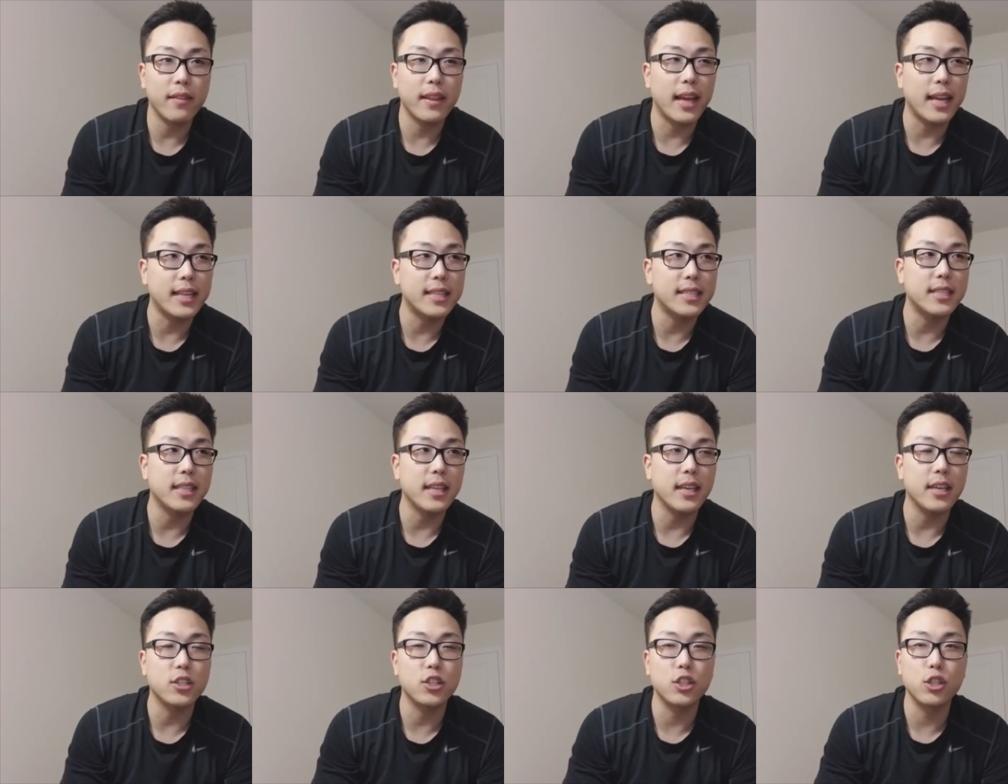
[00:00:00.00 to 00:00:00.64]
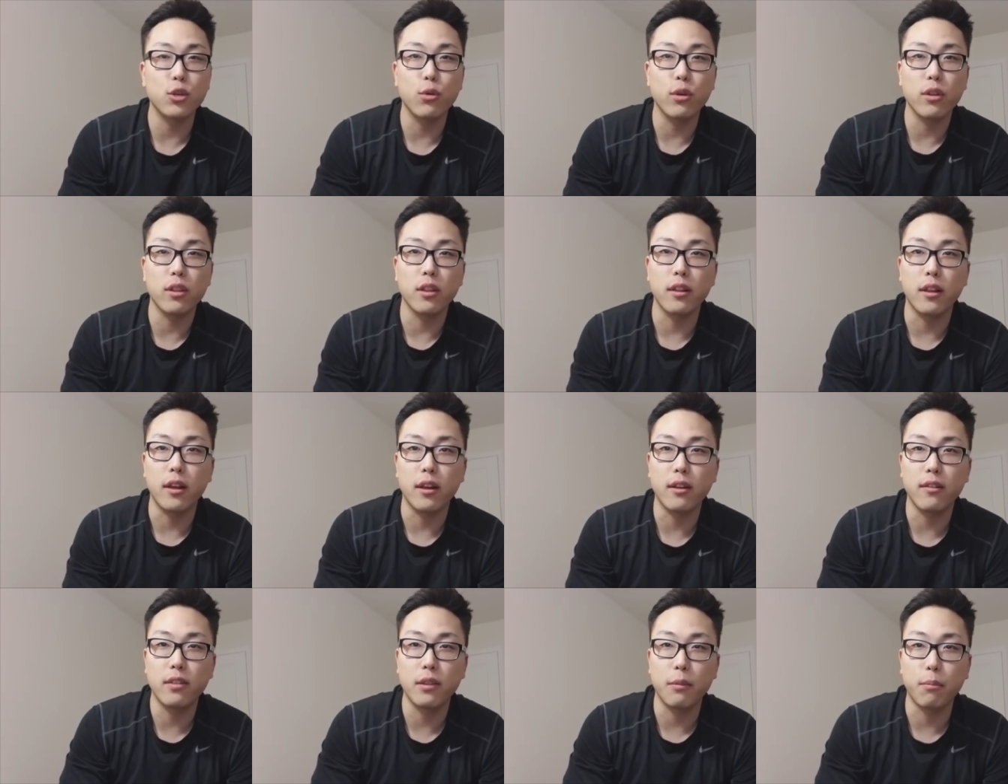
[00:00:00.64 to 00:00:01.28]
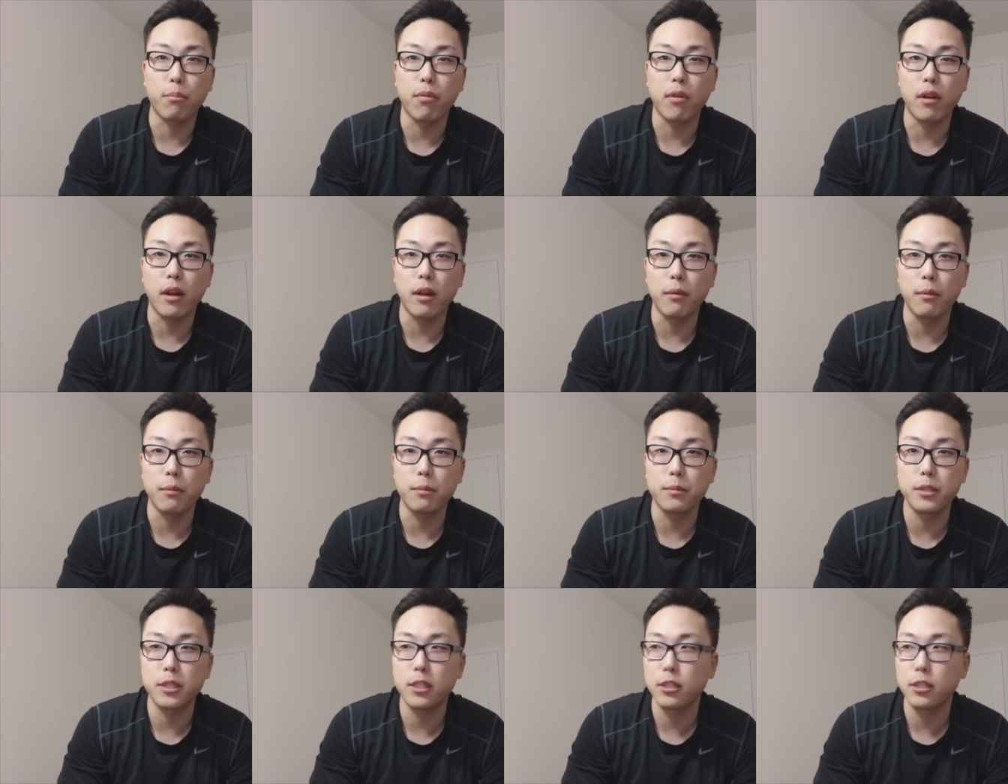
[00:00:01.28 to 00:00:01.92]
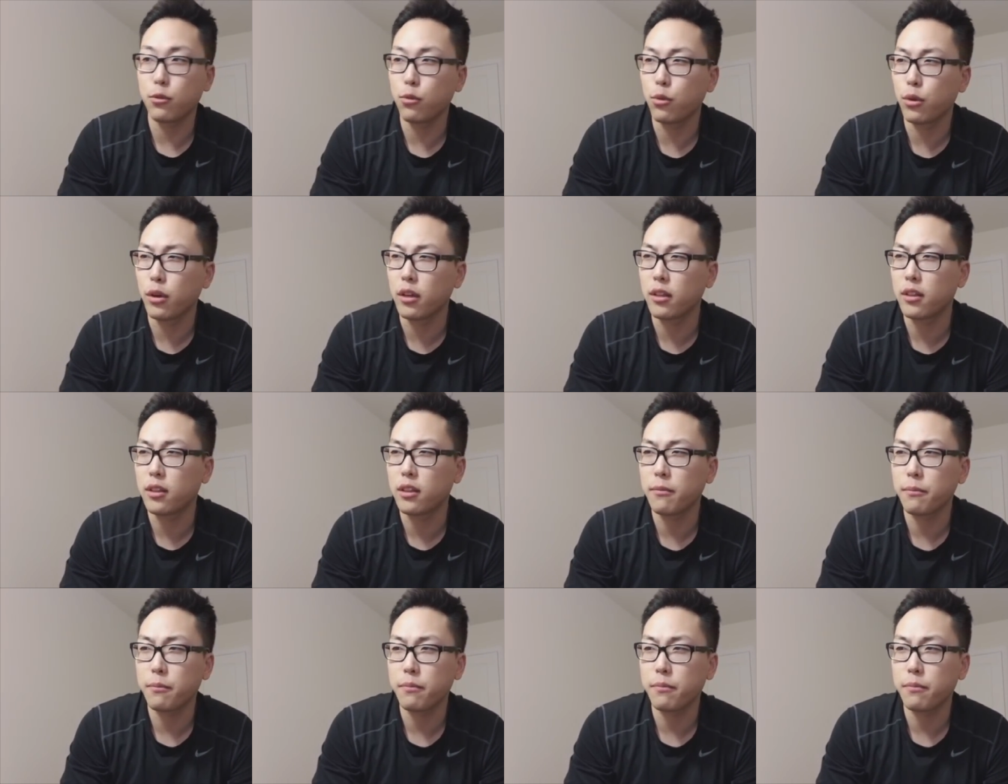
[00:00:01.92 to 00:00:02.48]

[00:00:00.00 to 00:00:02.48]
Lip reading: That's the issue with a lot of the problems with